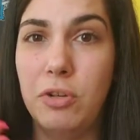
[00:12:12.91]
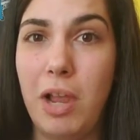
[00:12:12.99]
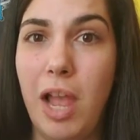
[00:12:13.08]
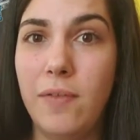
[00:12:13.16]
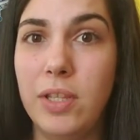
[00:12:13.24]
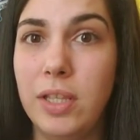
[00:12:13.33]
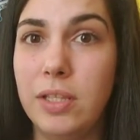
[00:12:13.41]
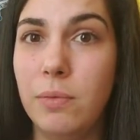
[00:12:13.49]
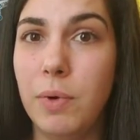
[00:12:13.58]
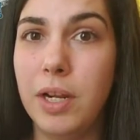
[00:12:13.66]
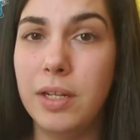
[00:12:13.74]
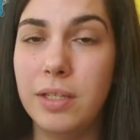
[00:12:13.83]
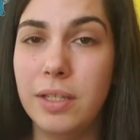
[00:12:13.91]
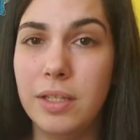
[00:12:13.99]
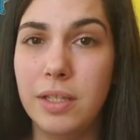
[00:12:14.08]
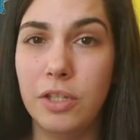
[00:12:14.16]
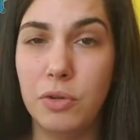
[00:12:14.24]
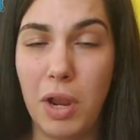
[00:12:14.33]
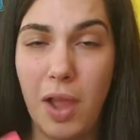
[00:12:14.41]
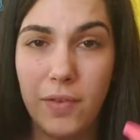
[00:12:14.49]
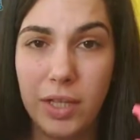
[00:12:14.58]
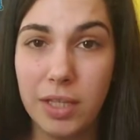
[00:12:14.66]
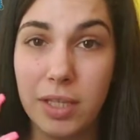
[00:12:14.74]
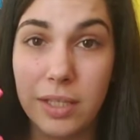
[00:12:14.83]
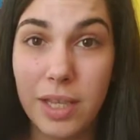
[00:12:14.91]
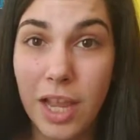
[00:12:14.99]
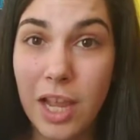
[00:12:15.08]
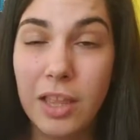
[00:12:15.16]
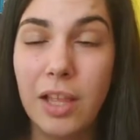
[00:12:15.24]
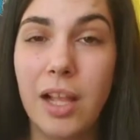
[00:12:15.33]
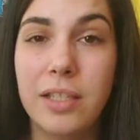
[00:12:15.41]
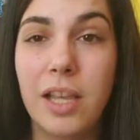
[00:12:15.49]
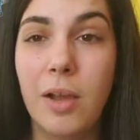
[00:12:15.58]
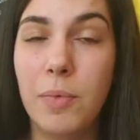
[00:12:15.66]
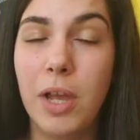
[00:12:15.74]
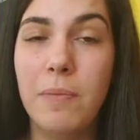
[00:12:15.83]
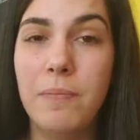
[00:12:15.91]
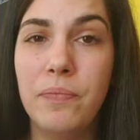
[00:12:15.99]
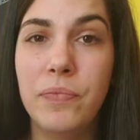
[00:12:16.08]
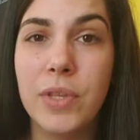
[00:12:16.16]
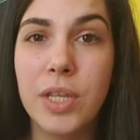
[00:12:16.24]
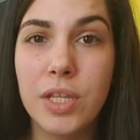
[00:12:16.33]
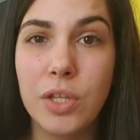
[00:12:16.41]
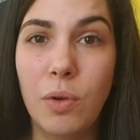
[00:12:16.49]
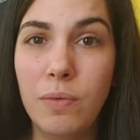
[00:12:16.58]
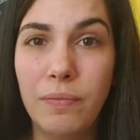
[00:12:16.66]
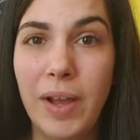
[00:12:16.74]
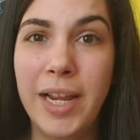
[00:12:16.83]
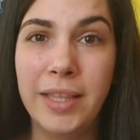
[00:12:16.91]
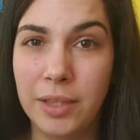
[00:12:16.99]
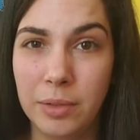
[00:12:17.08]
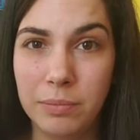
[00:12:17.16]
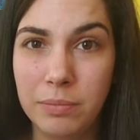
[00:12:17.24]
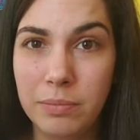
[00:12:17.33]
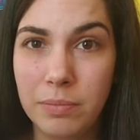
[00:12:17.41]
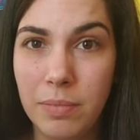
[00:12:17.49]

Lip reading: you're having these awarenesses and you're having these thoughts come up, don't fight them,